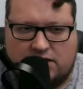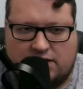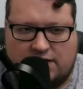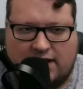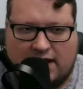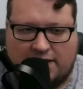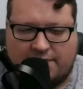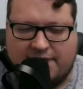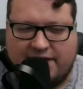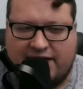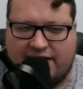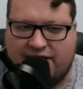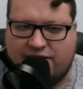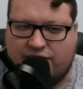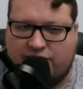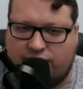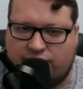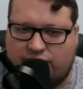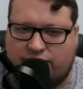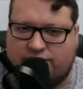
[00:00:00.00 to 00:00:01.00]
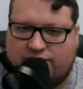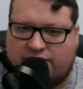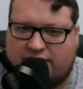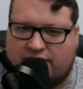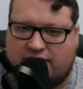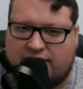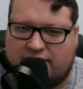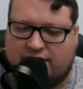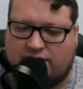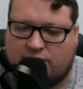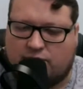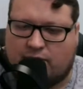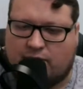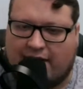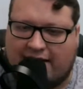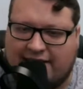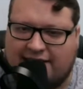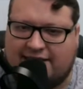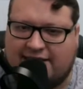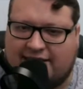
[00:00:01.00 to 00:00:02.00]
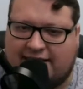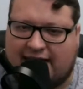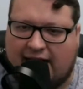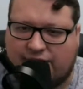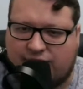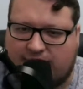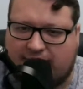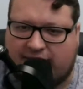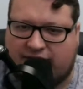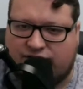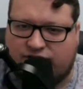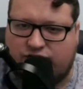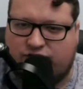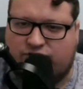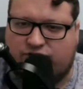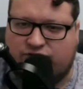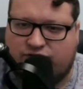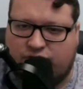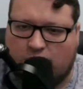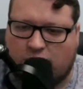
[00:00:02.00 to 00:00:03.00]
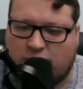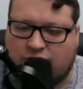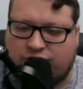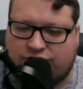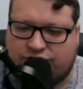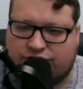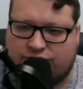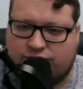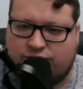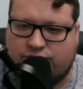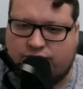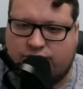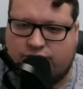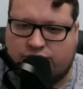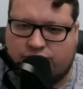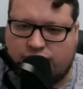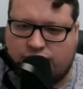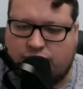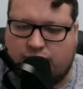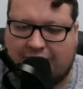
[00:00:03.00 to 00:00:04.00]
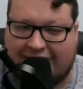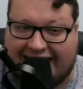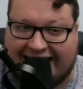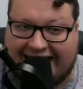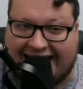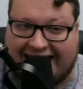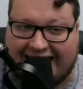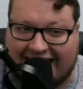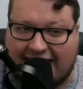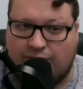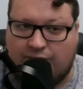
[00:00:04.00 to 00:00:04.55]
Come in and use the reins of government to force you to do what they